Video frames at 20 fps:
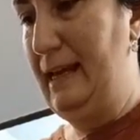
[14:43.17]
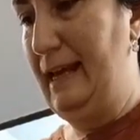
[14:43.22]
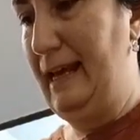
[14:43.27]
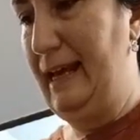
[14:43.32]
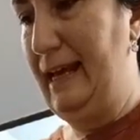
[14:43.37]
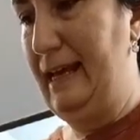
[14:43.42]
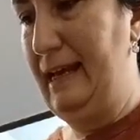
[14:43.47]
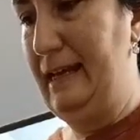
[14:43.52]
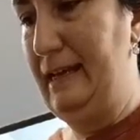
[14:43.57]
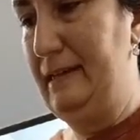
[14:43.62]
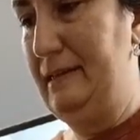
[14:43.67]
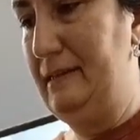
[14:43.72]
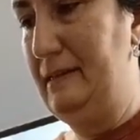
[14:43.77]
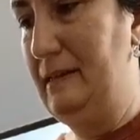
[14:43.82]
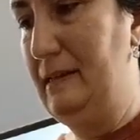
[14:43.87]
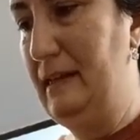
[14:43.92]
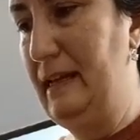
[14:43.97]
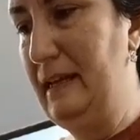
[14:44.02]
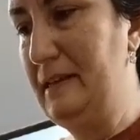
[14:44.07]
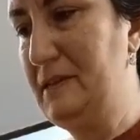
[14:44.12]
And
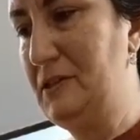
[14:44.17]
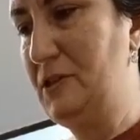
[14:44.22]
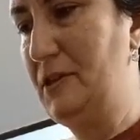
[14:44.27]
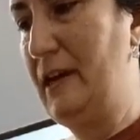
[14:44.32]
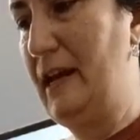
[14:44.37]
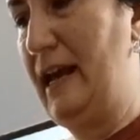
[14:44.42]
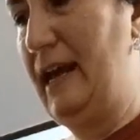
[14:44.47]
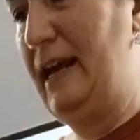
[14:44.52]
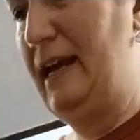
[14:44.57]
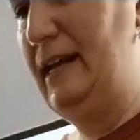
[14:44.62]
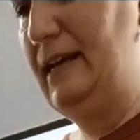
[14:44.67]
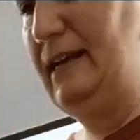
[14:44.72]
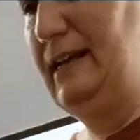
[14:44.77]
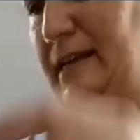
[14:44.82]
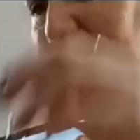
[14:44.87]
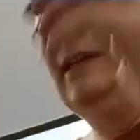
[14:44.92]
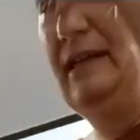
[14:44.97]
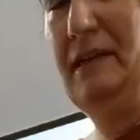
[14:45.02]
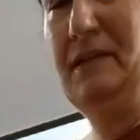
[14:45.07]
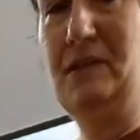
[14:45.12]
in
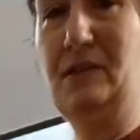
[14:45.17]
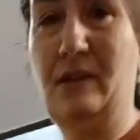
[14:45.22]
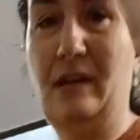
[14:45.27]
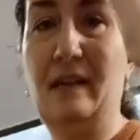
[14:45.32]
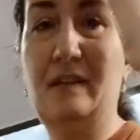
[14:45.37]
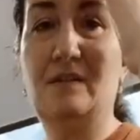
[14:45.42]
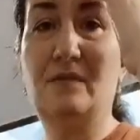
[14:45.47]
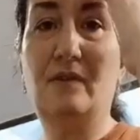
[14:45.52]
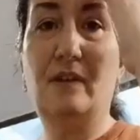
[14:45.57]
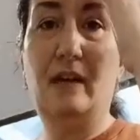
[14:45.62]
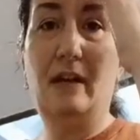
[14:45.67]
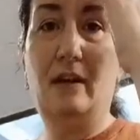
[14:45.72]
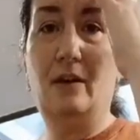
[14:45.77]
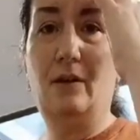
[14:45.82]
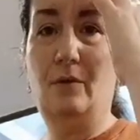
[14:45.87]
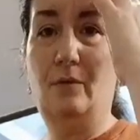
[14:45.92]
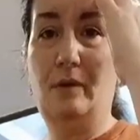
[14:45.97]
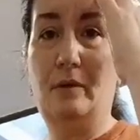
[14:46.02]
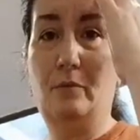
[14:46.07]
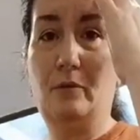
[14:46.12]
yesterday's video,
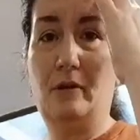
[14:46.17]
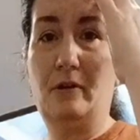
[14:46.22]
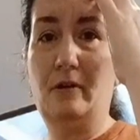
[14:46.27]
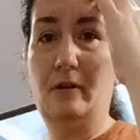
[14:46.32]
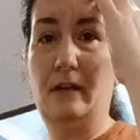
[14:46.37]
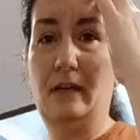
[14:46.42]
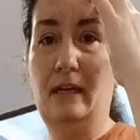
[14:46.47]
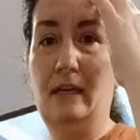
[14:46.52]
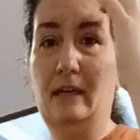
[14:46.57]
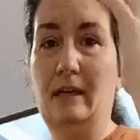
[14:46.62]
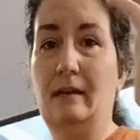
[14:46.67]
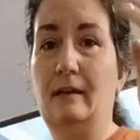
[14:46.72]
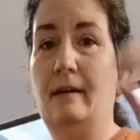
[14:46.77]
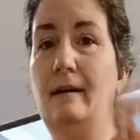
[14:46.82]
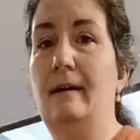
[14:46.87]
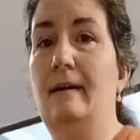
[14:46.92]
we were cooking,